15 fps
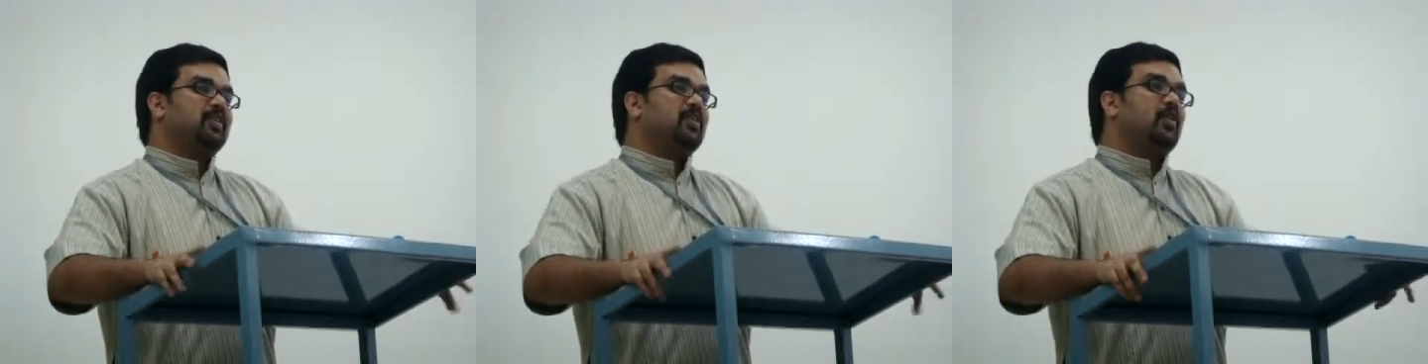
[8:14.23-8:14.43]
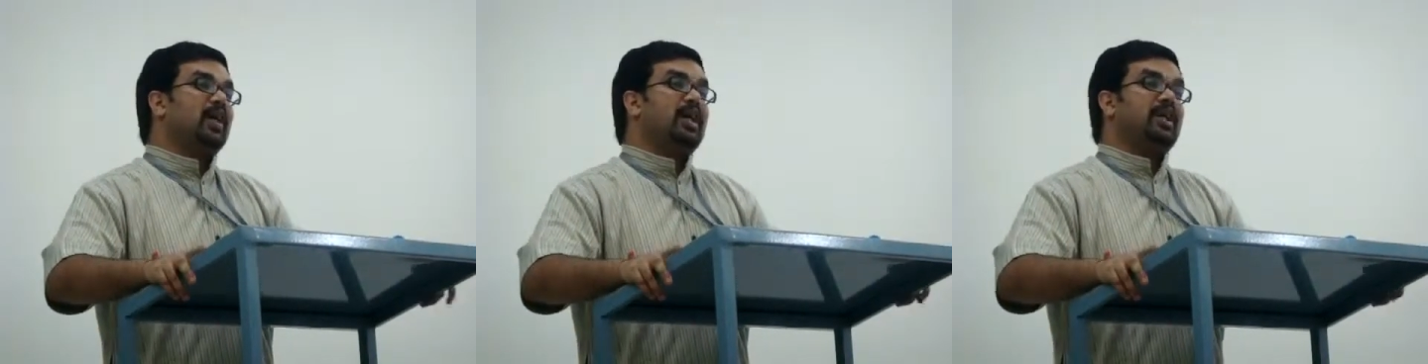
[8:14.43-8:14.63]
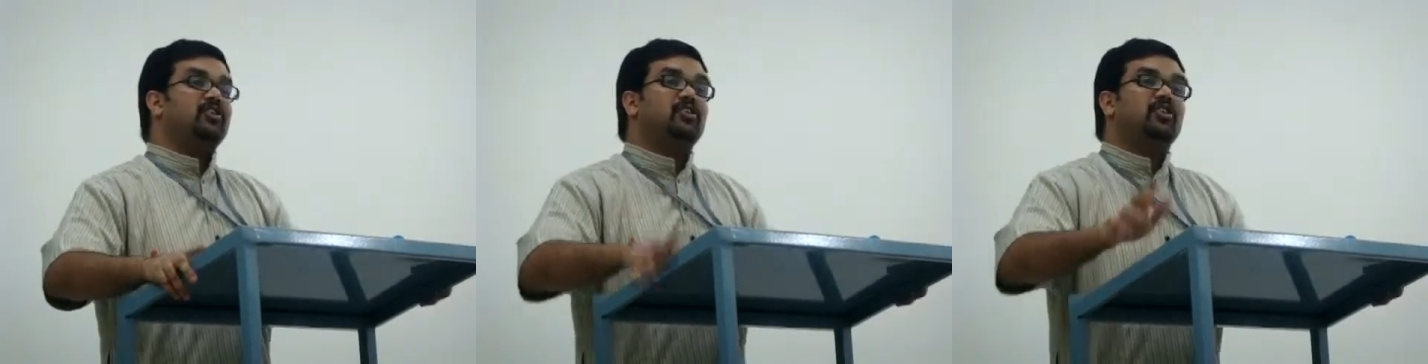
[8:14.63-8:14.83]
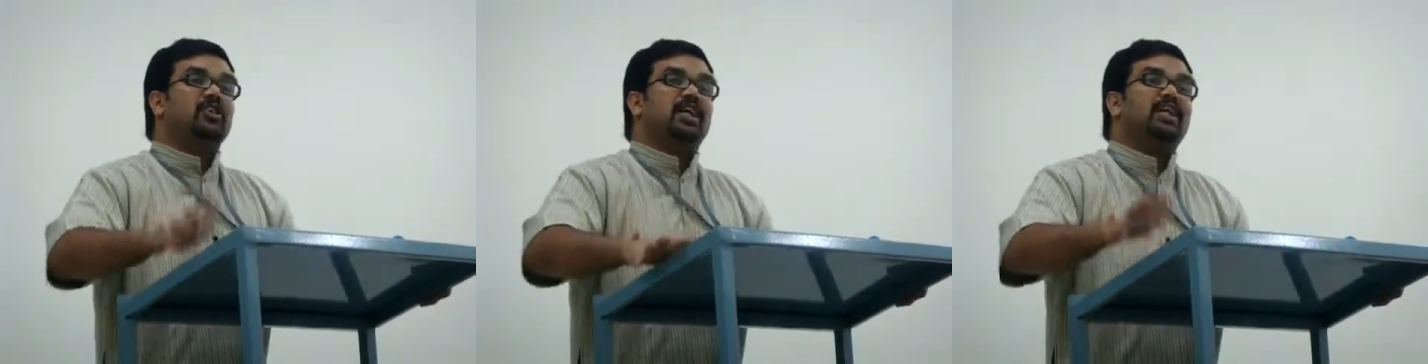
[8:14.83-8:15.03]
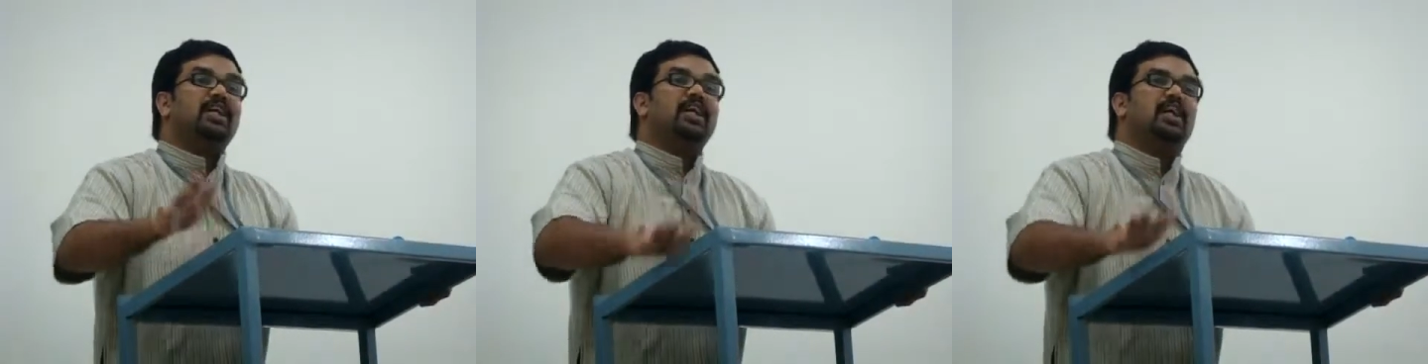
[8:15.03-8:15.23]
You can
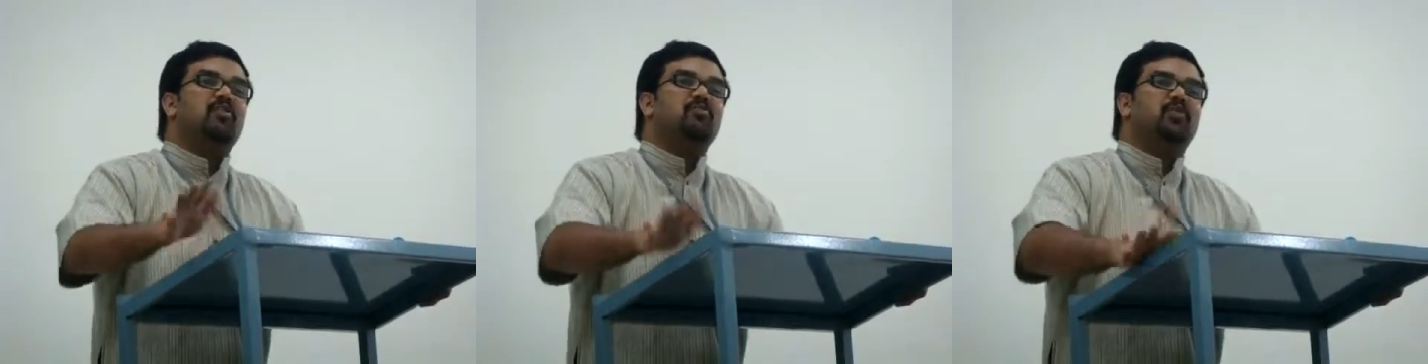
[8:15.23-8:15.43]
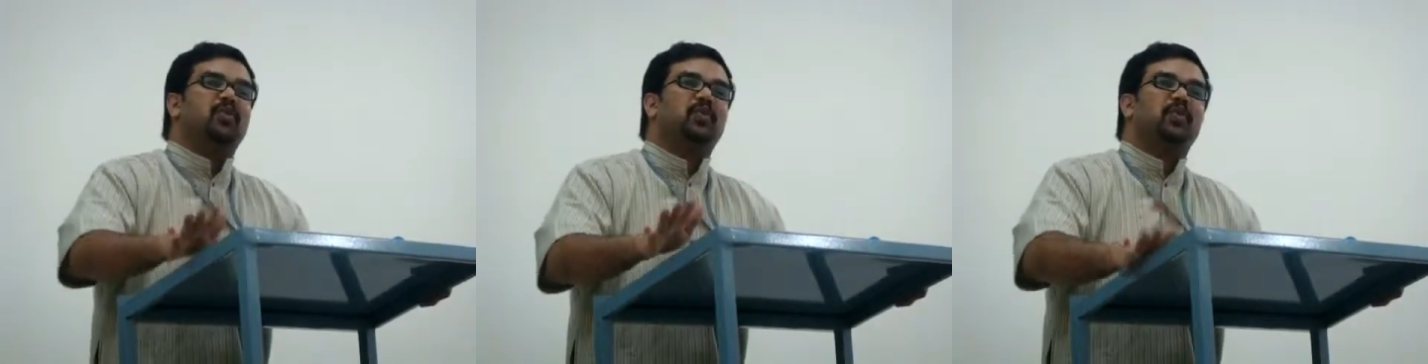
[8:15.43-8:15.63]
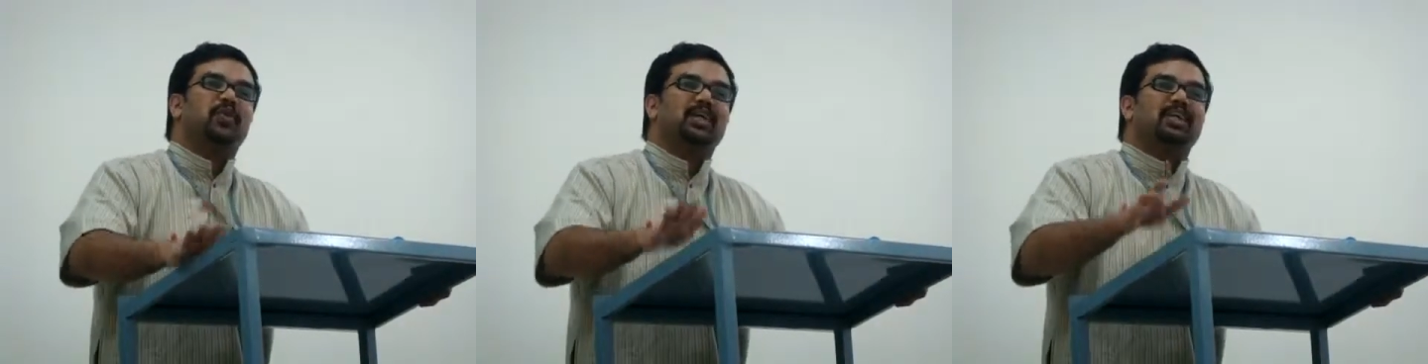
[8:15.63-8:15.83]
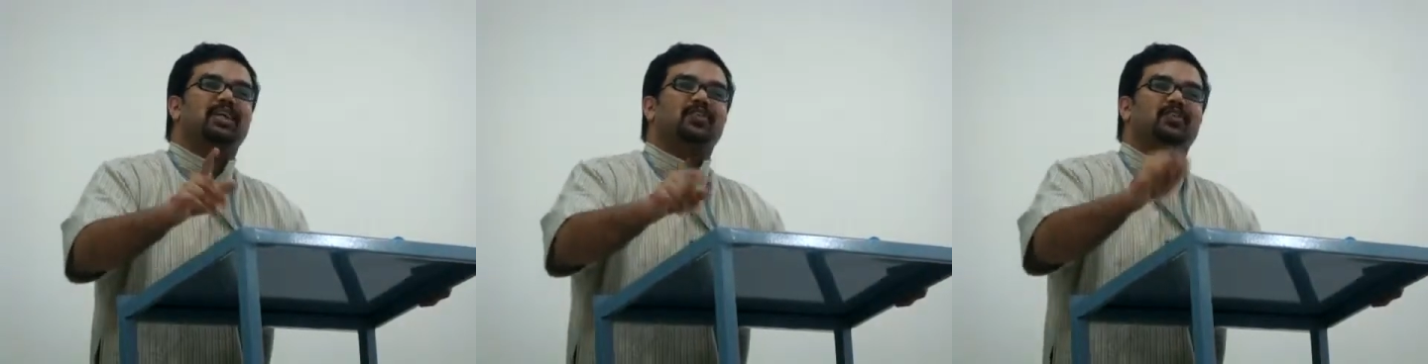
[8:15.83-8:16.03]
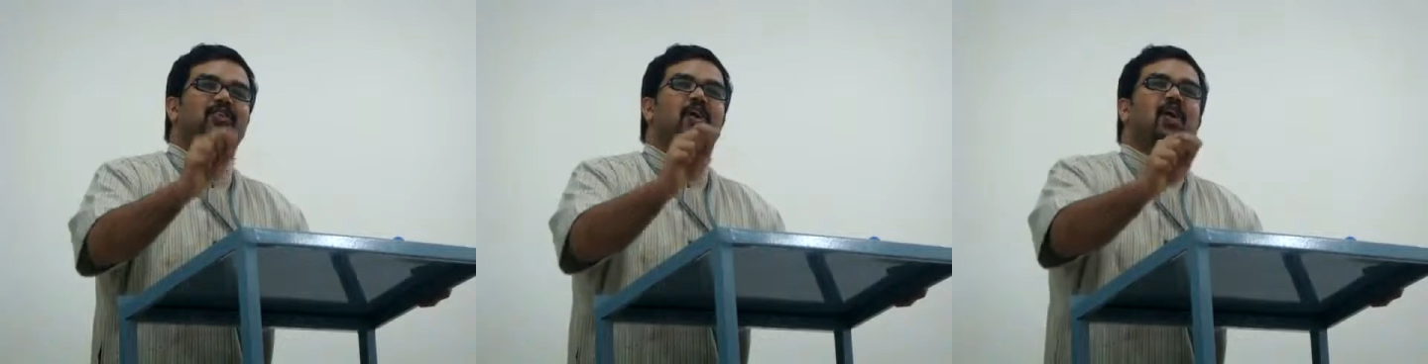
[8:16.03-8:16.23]
instantly come to know that
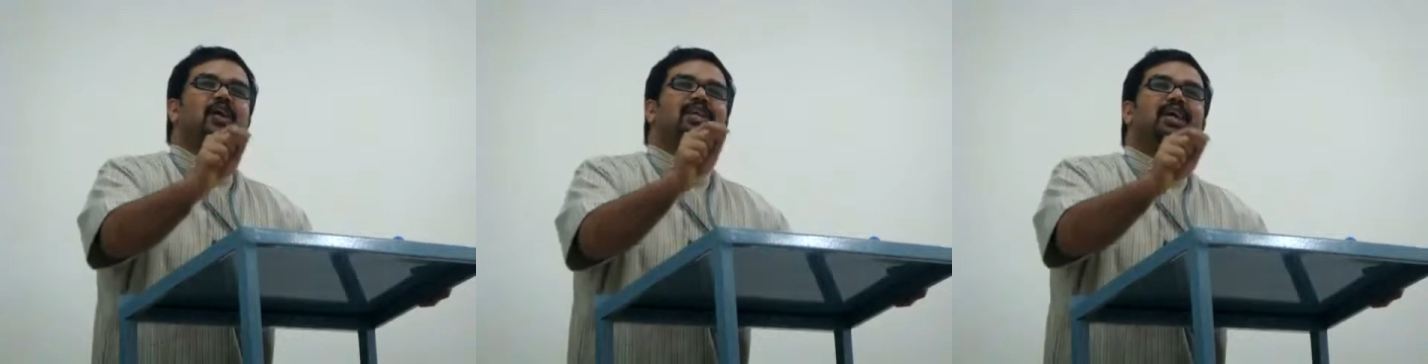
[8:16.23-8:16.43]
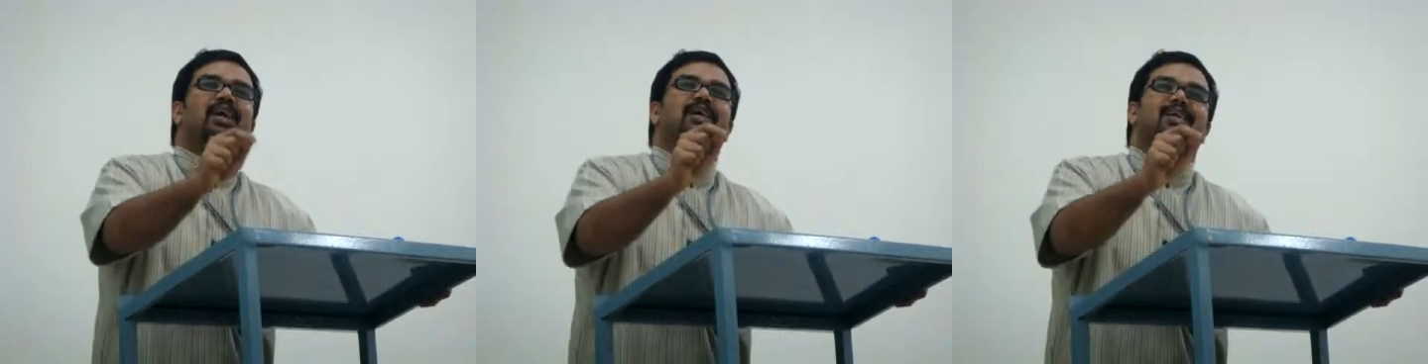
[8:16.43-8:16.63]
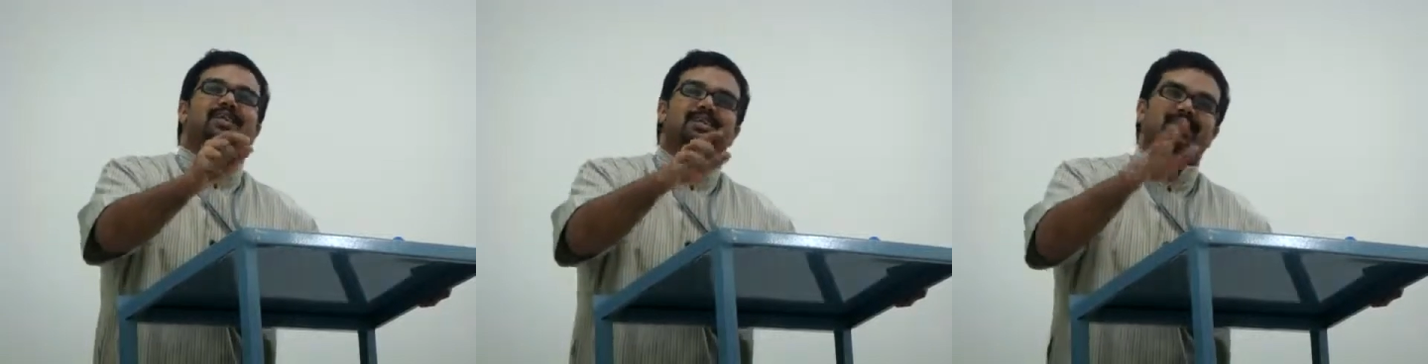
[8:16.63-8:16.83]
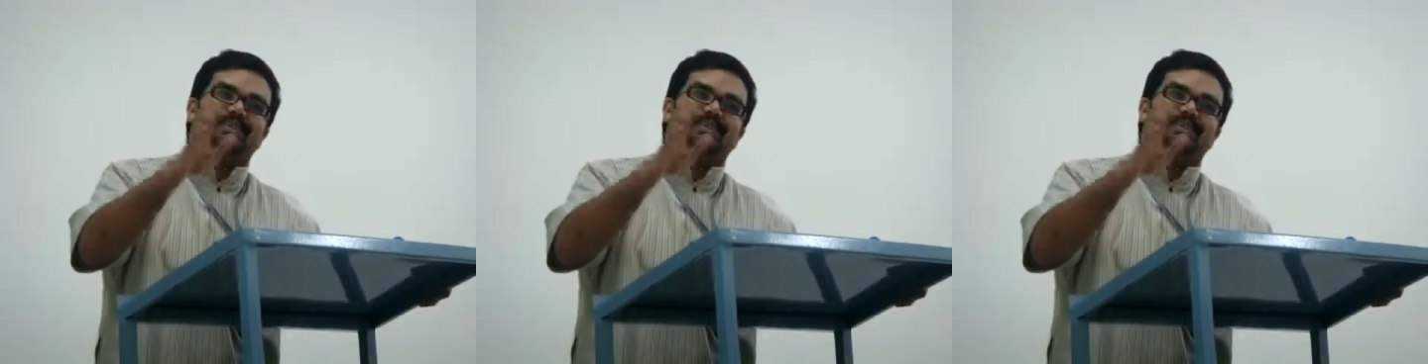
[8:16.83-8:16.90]
it's not there.